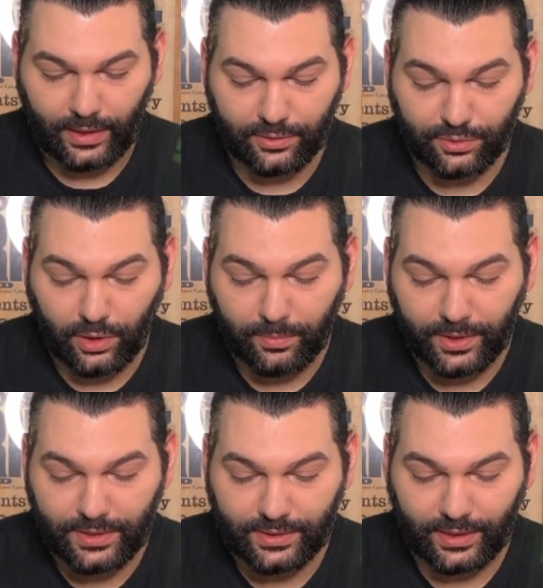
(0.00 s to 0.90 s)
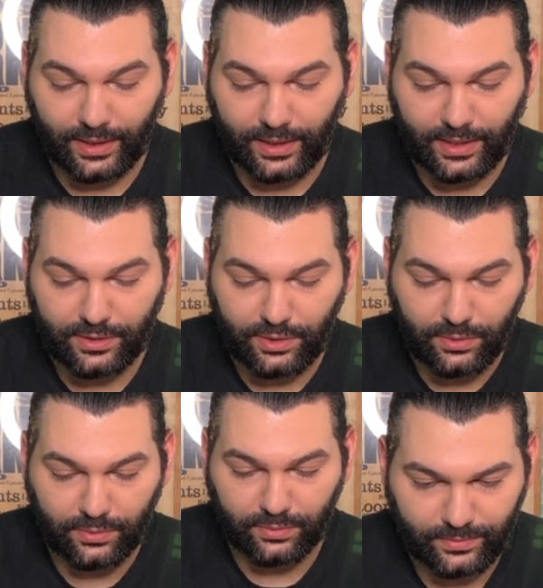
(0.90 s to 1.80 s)
Now strawberries, in case
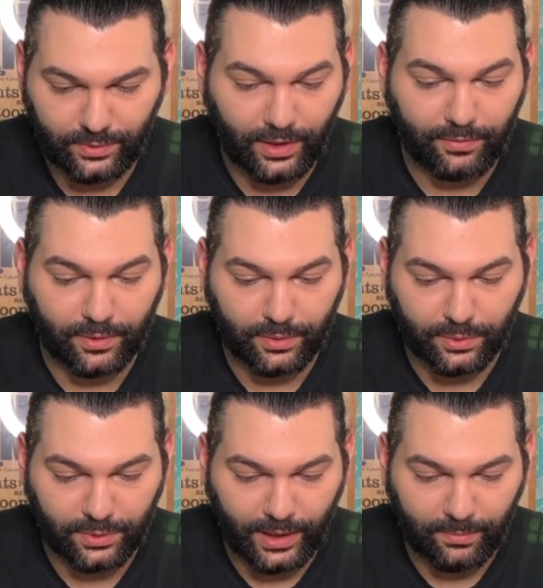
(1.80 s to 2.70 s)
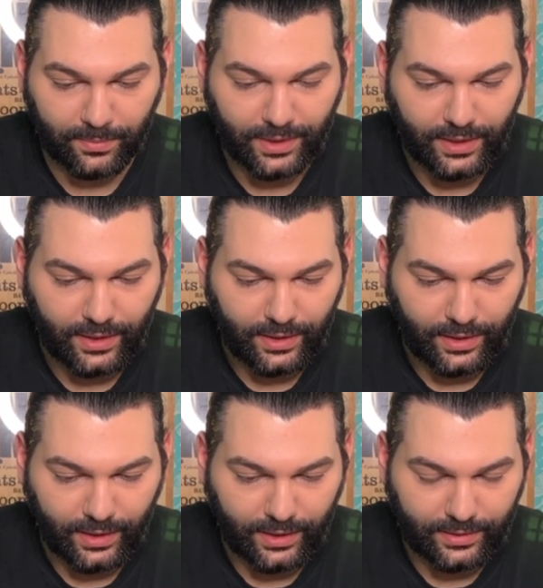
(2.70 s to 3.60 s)
you never grew them,
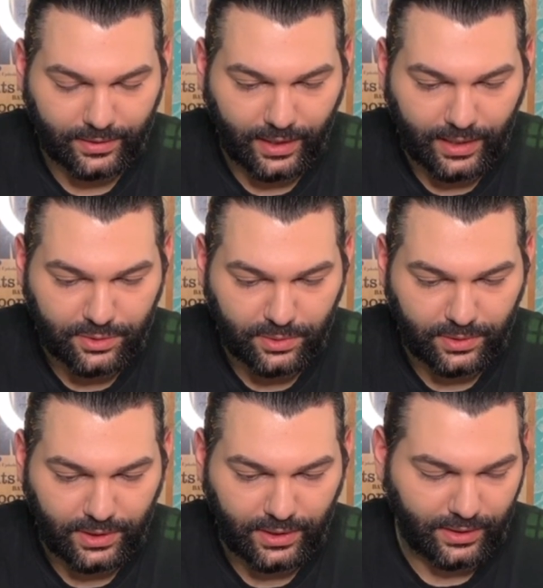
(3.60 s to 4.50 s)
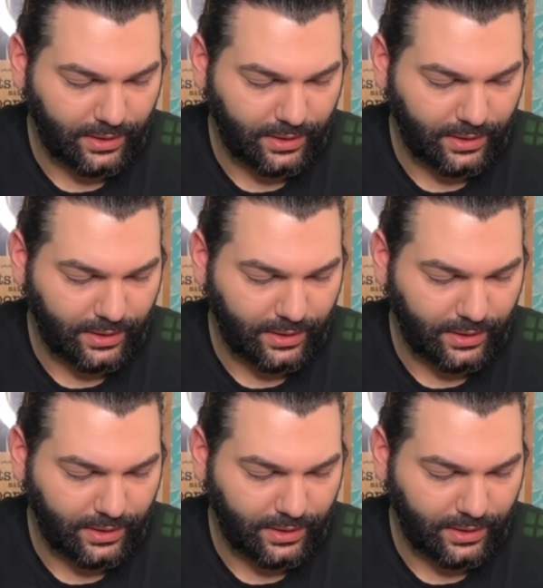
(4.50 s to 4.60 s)
they're actually